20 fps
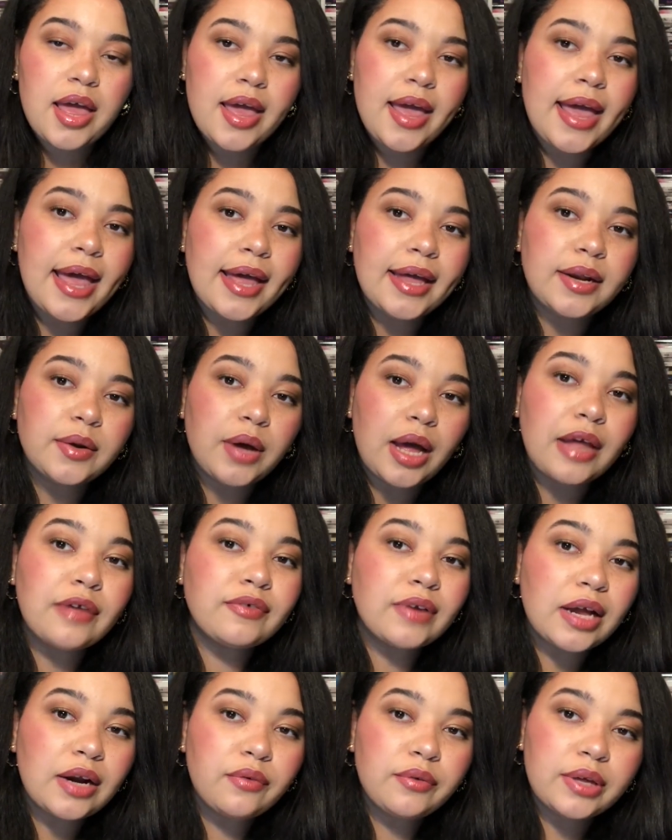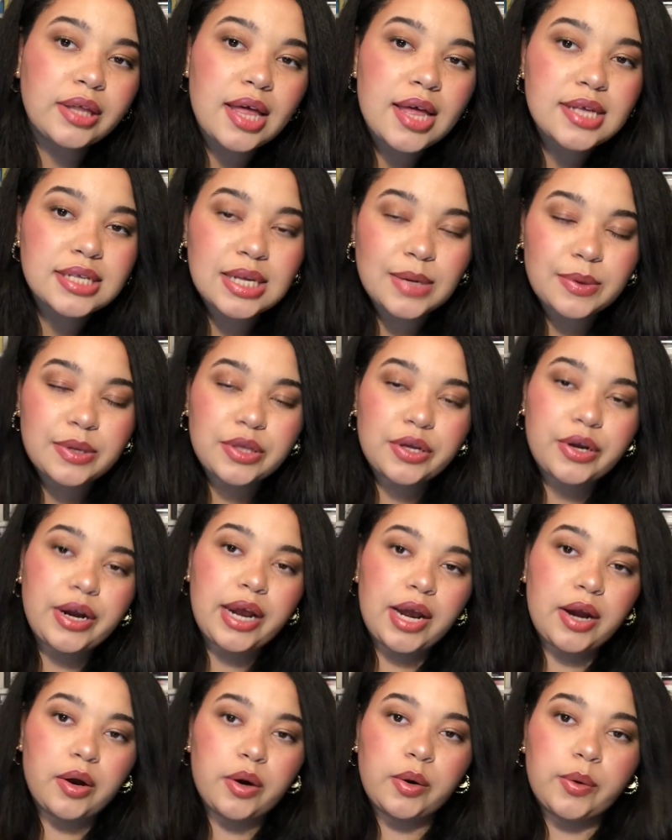And I've kind of realized that with her
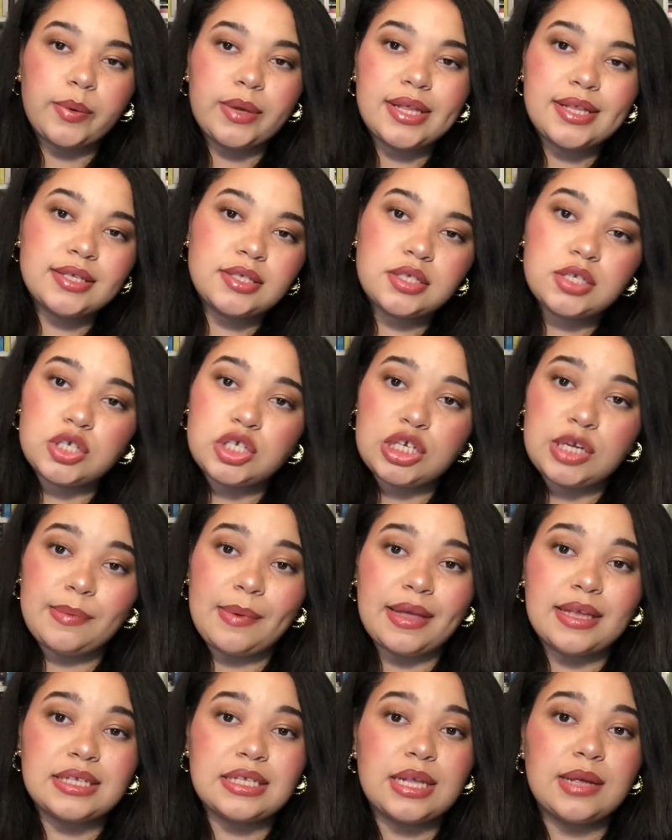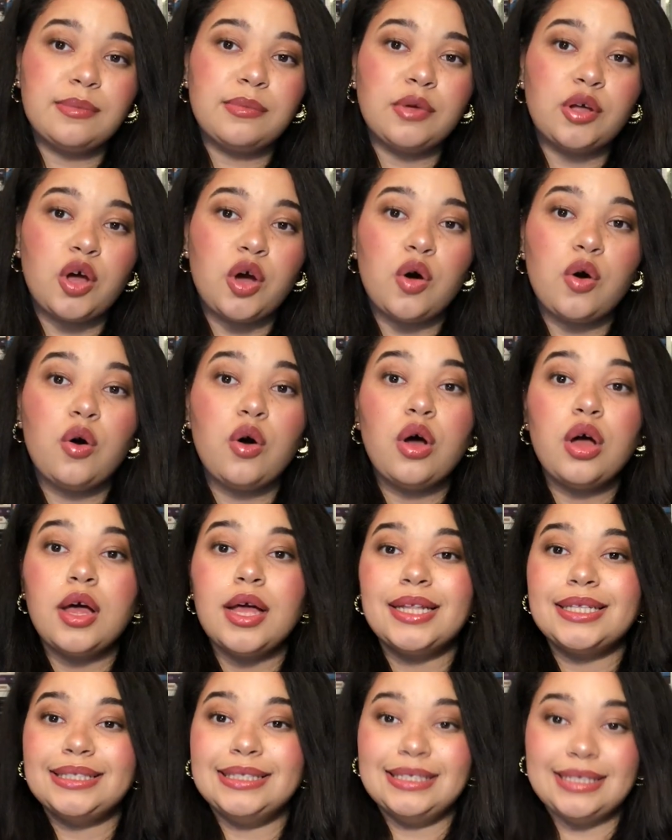heroines, she makes them go
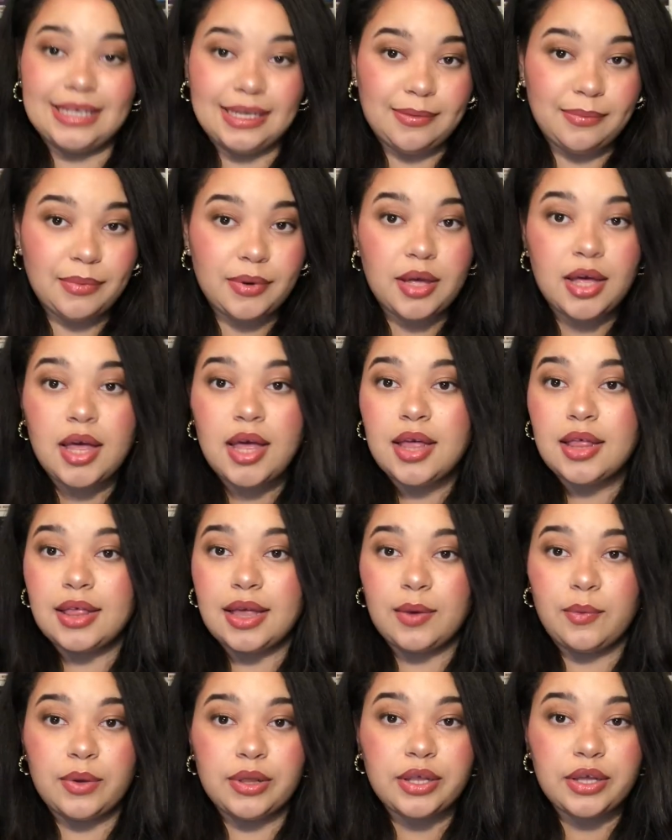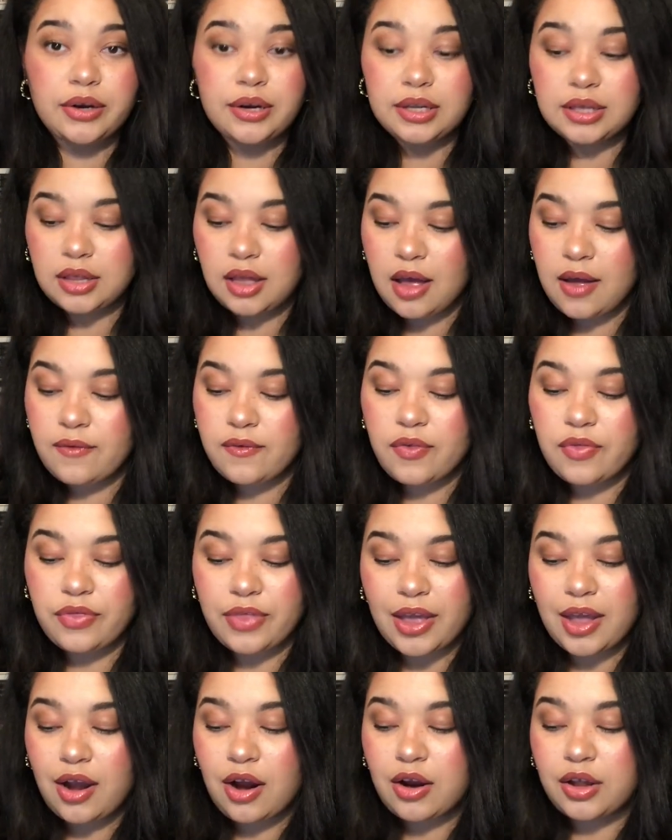deep. Like, when they're in love,
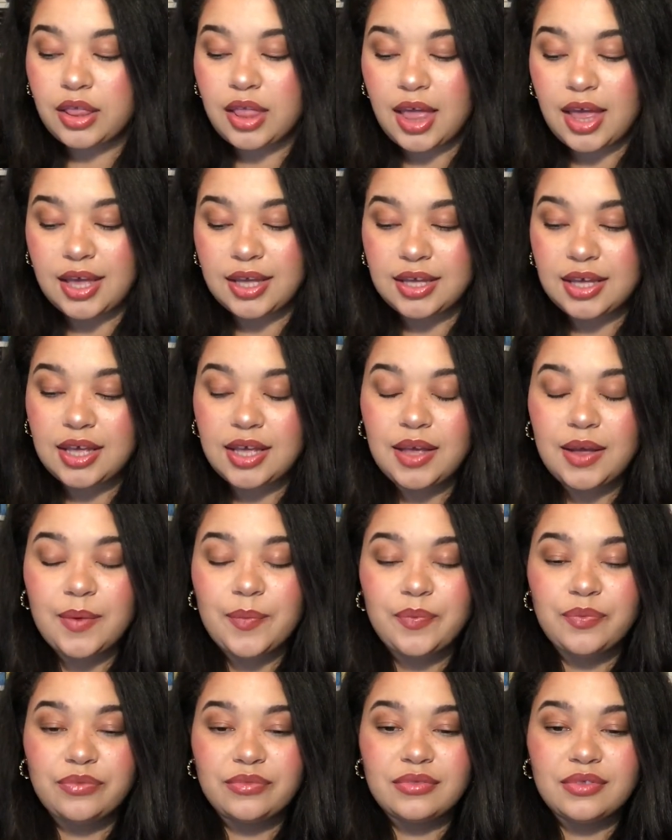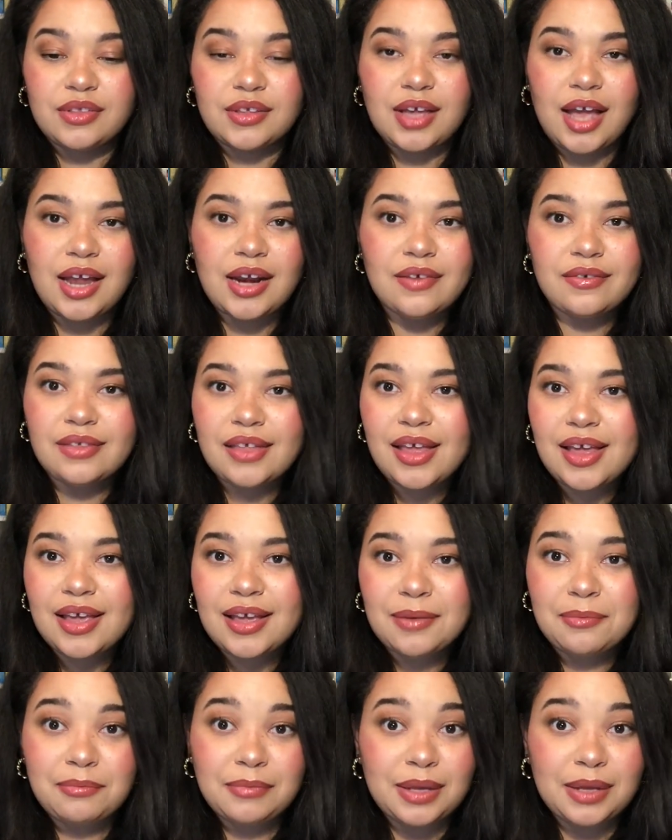they are like, kind of
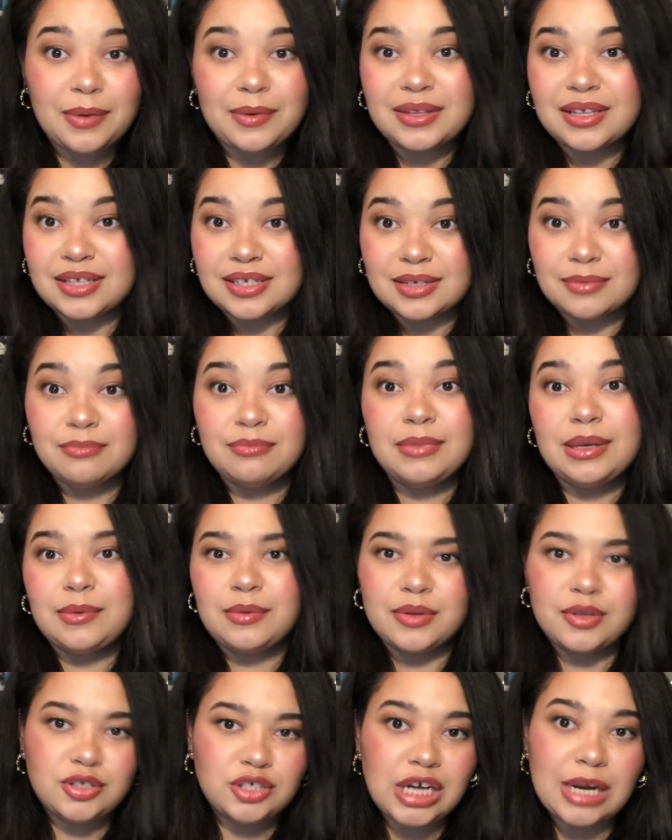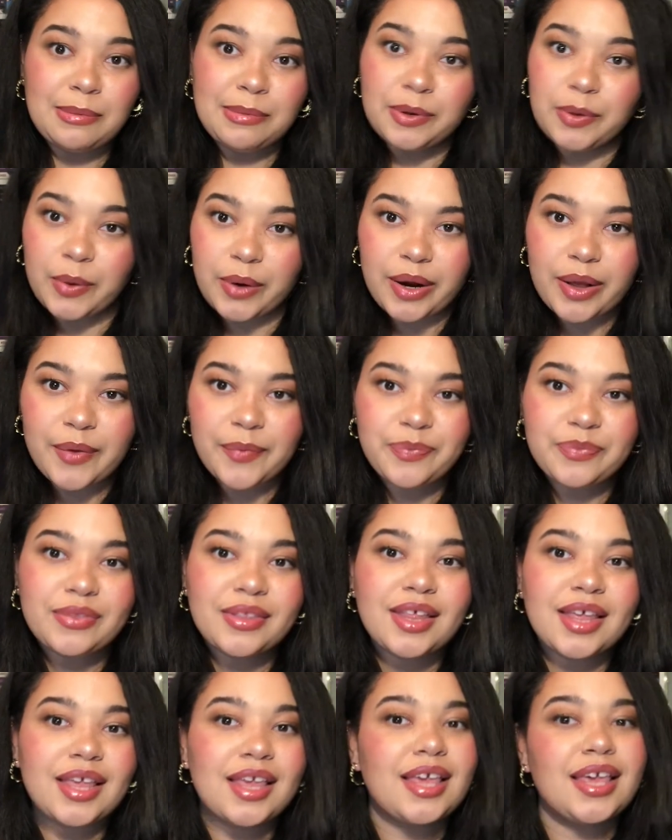like me with Jamie Dornan.
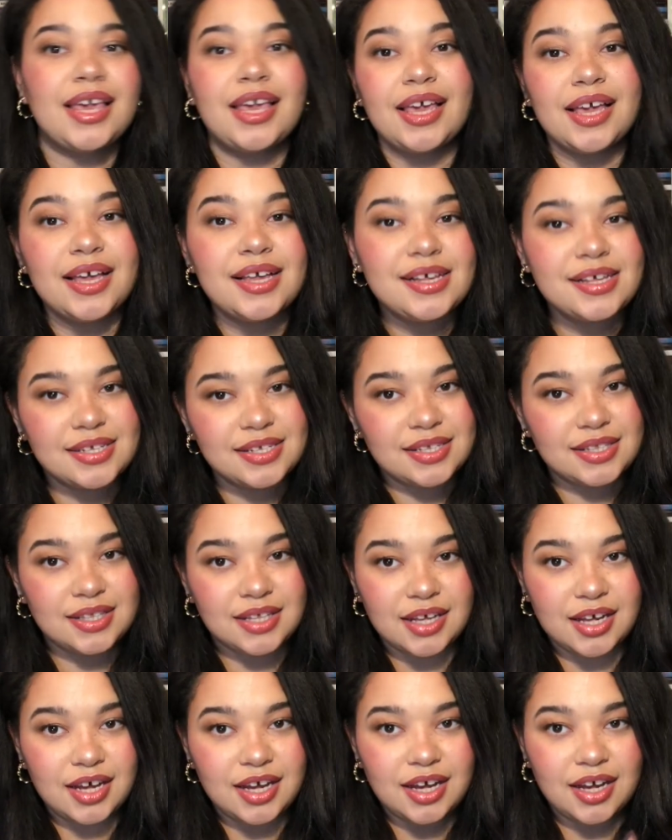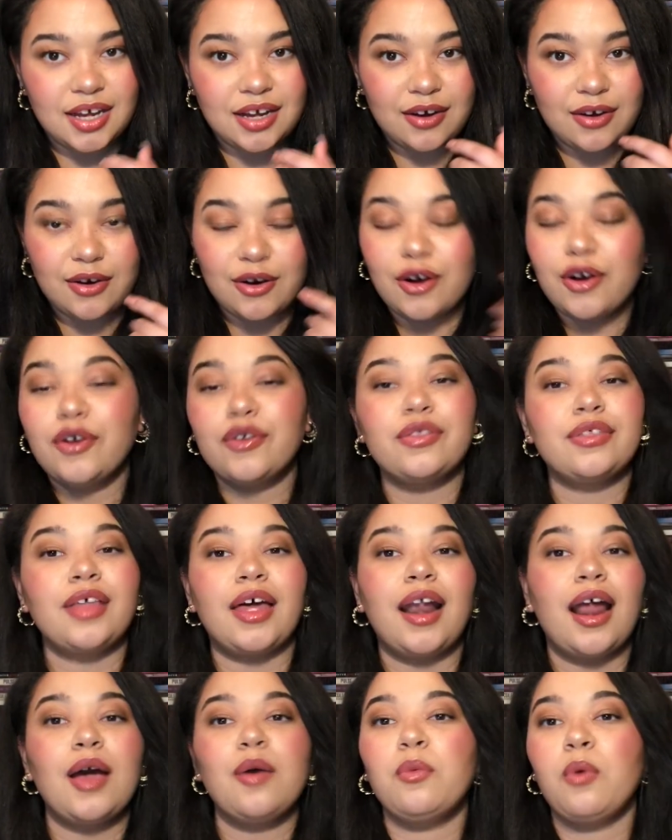He is the earth
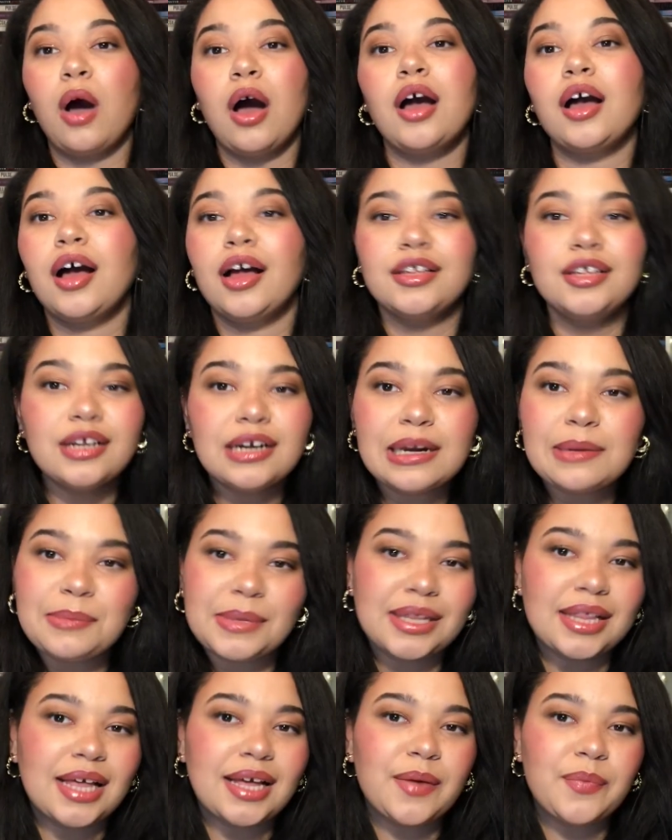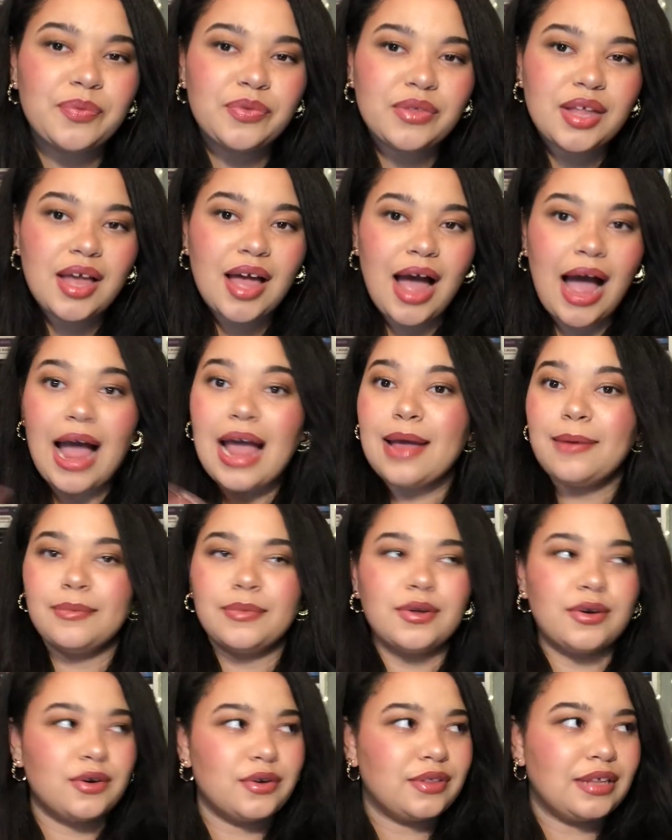that I walk on. You know what I mean? Like, I am
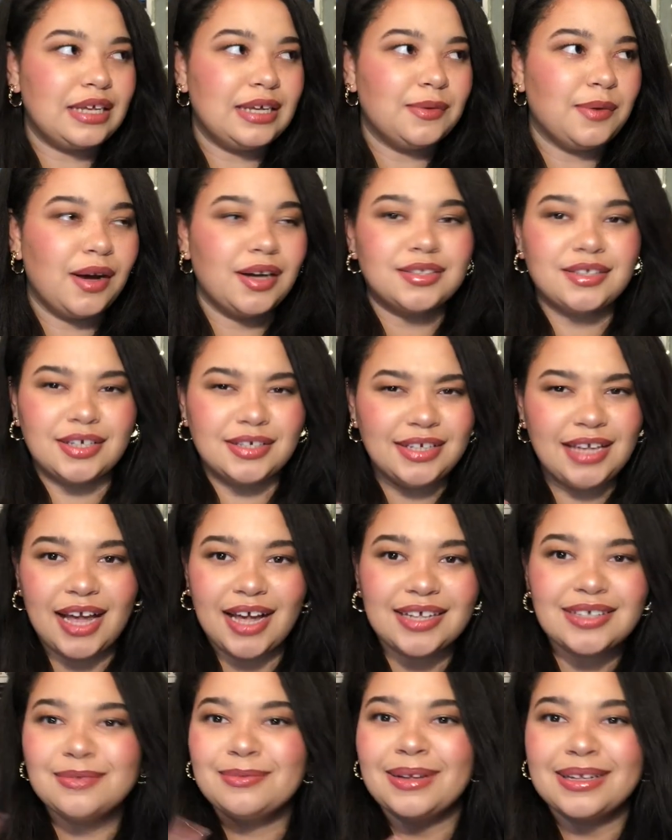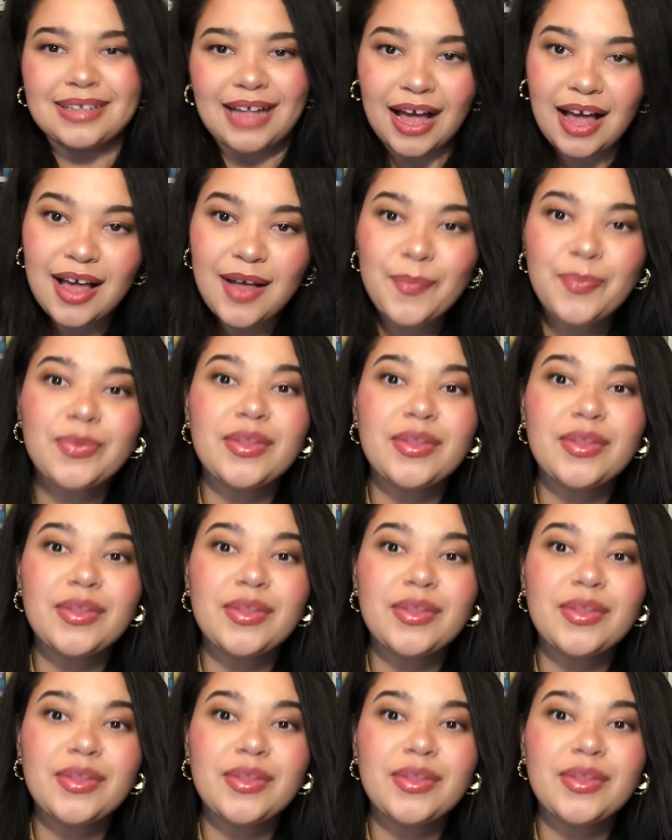the earth that he walks on. Yeah, something like that.